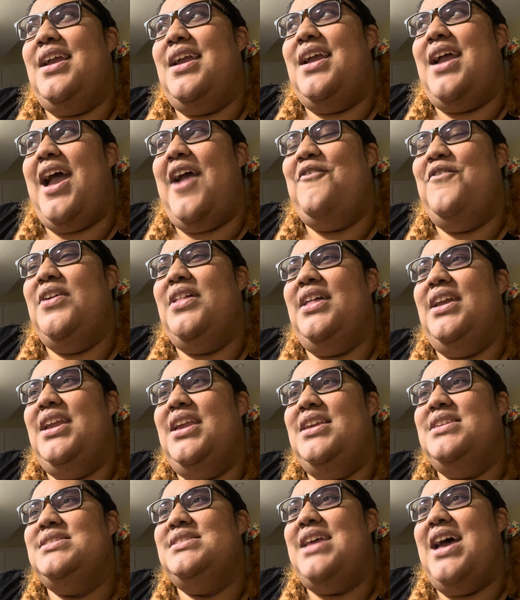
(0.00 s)
I feel like
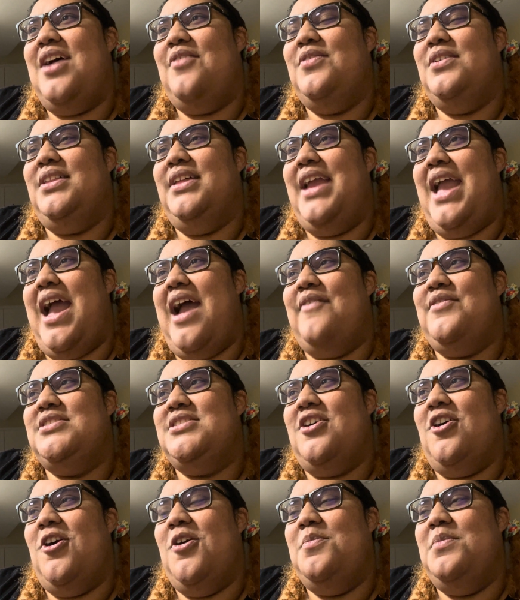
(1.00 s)
he's not really
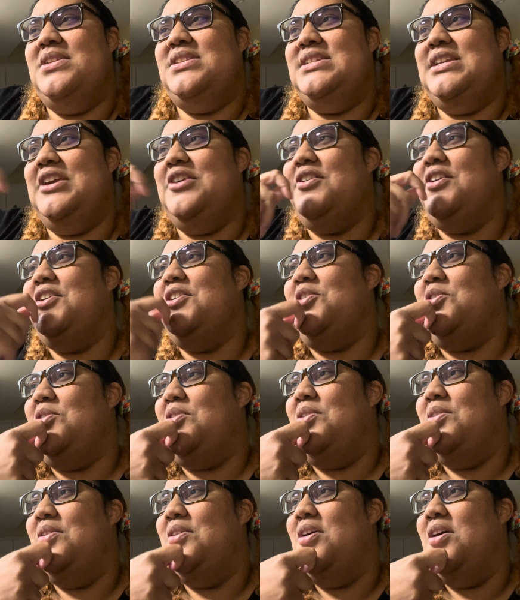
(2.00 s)
Avatar
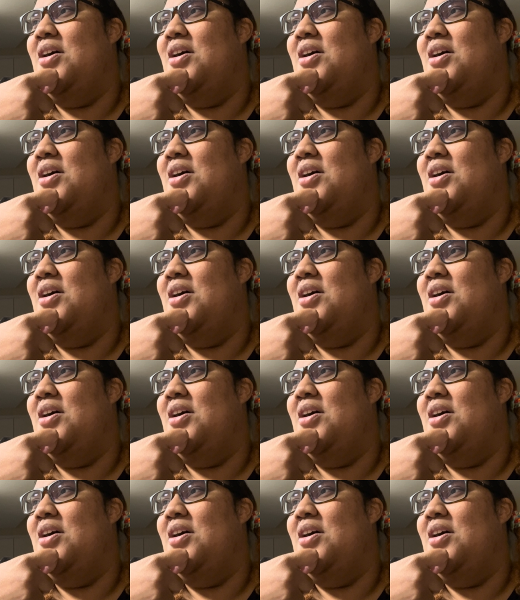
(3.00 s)
material.